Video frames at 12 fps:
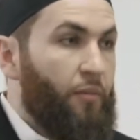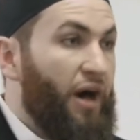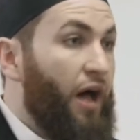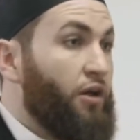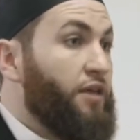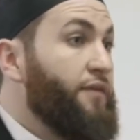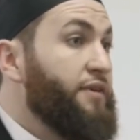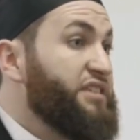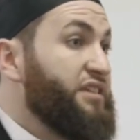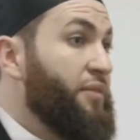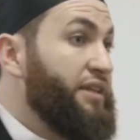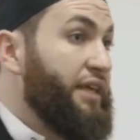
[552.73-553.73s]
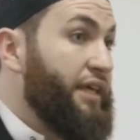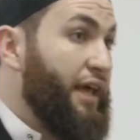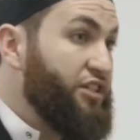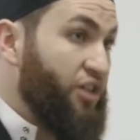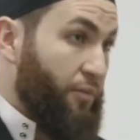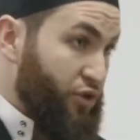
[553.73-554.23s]
but I'll give you some
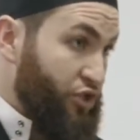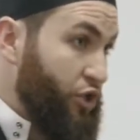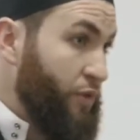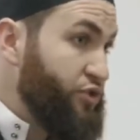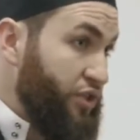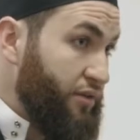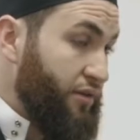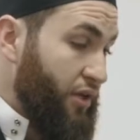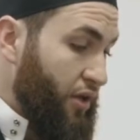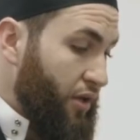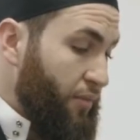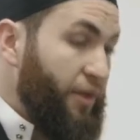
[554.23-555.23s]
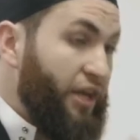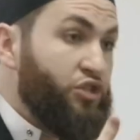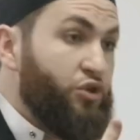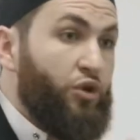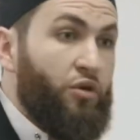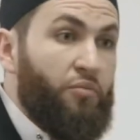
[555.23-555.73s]
medication, a prescription. Make
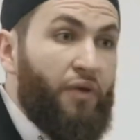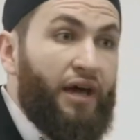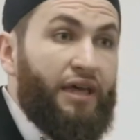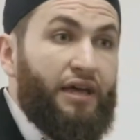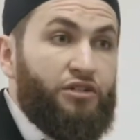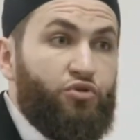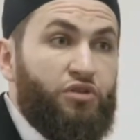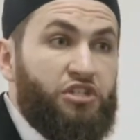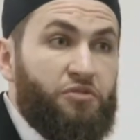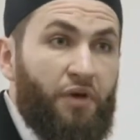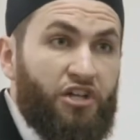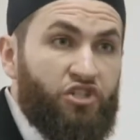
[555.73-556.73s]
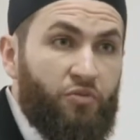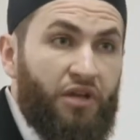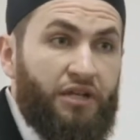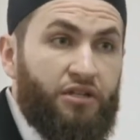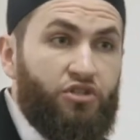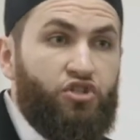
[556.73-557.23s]
sure you buy it as soon as
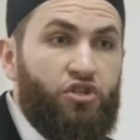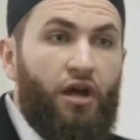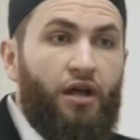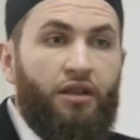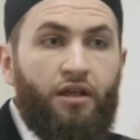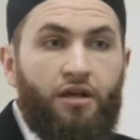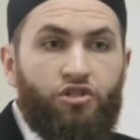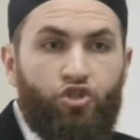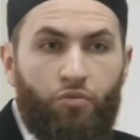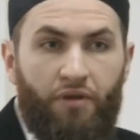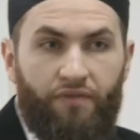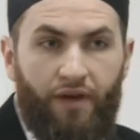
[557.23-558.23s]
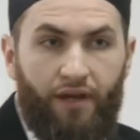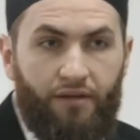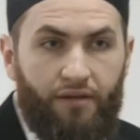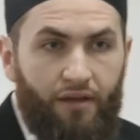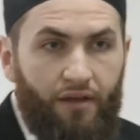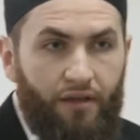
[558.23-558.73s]
possible, and inshallah, she'll be
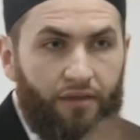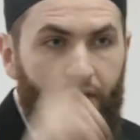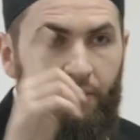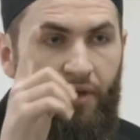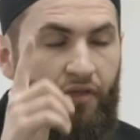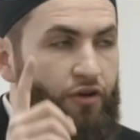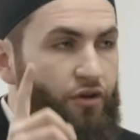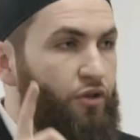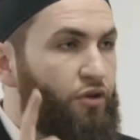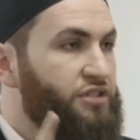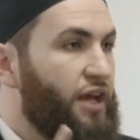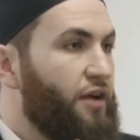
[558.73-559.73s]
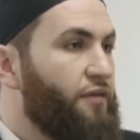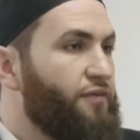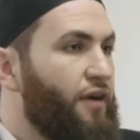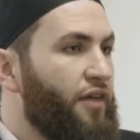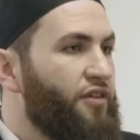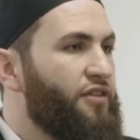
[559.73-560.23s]
fine. The mother looks at her
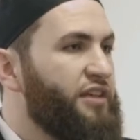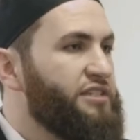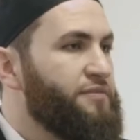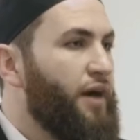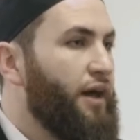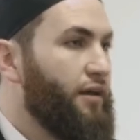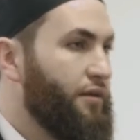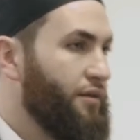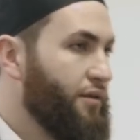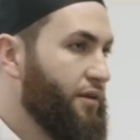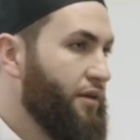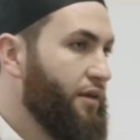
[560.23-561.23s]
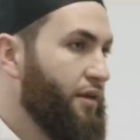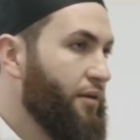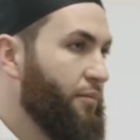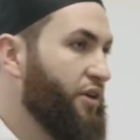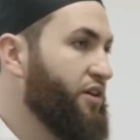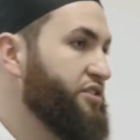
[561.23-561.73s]
father, they smile
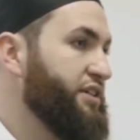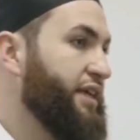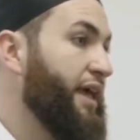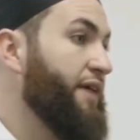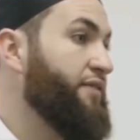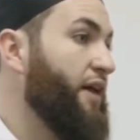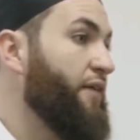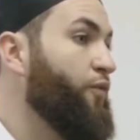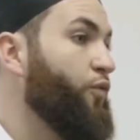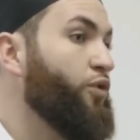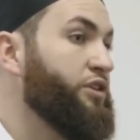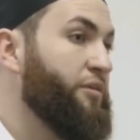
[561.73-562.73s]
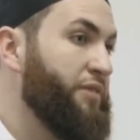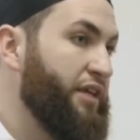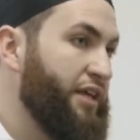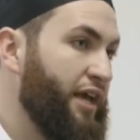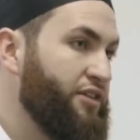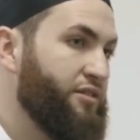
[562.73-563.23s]
because they can't even afford the
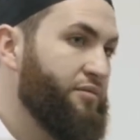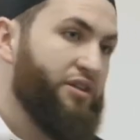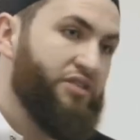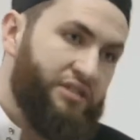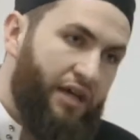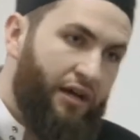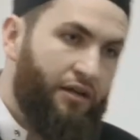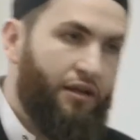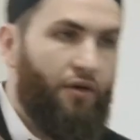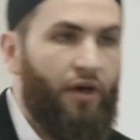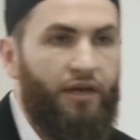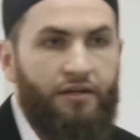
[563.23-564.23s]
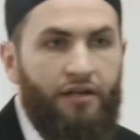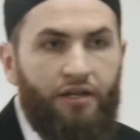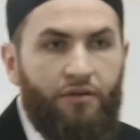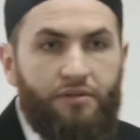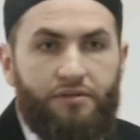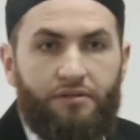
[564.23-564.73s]
medication. But jazakallah khairan
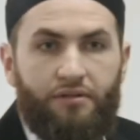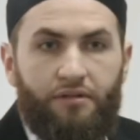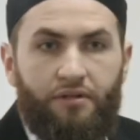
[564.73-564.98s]
anyways.